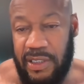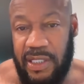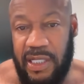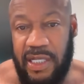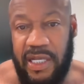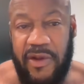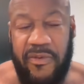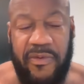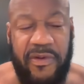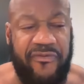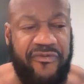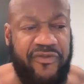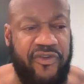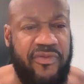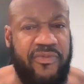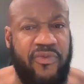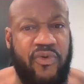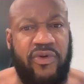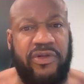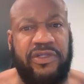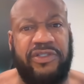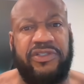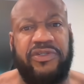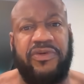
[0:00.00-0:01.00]
And there were a few
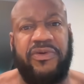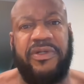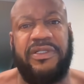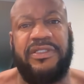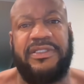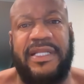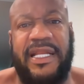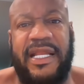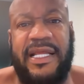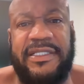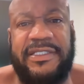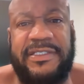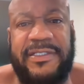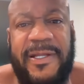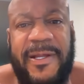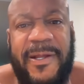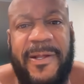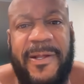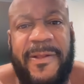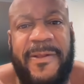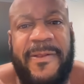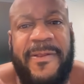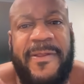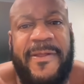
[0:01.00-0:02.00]
more stories that I
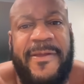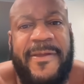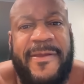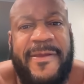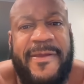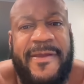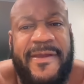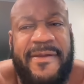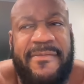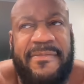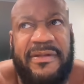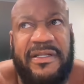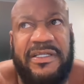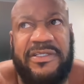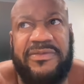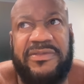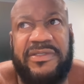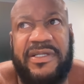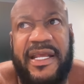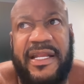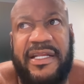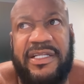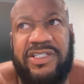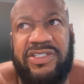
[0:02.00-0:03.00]
saw, but this one
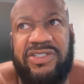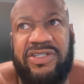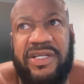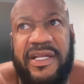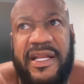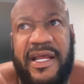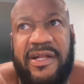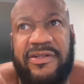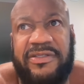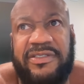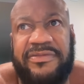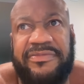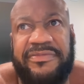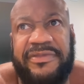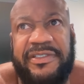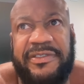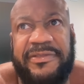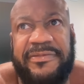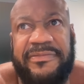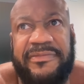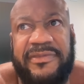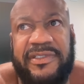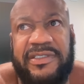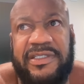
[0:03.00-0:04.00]
kind of stood out to
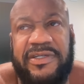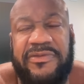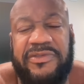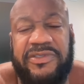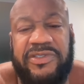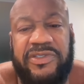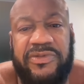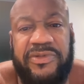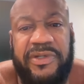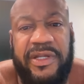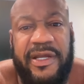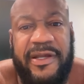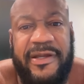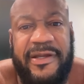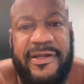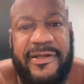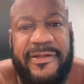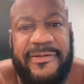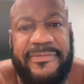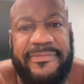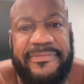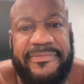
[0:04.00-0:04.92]
me because they were so young.